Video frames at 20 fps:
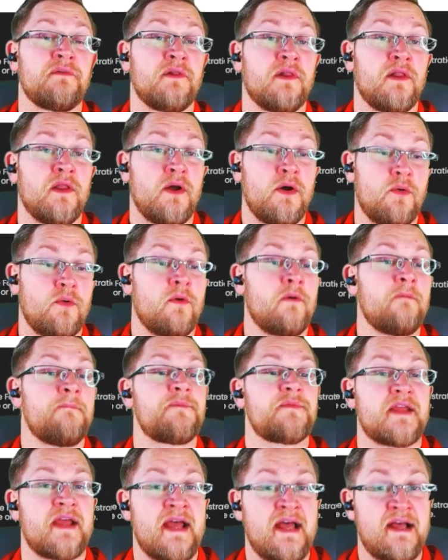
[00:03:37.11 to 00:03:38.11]
low
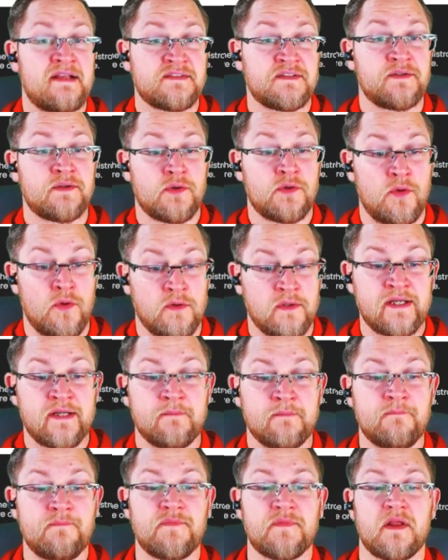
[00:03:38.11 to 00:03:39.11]

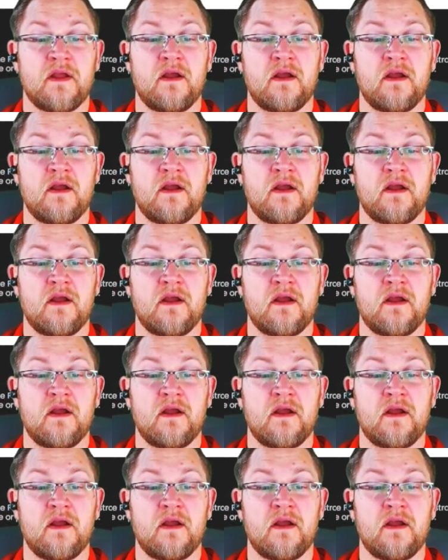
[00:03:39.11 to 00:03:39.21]
acetylcholine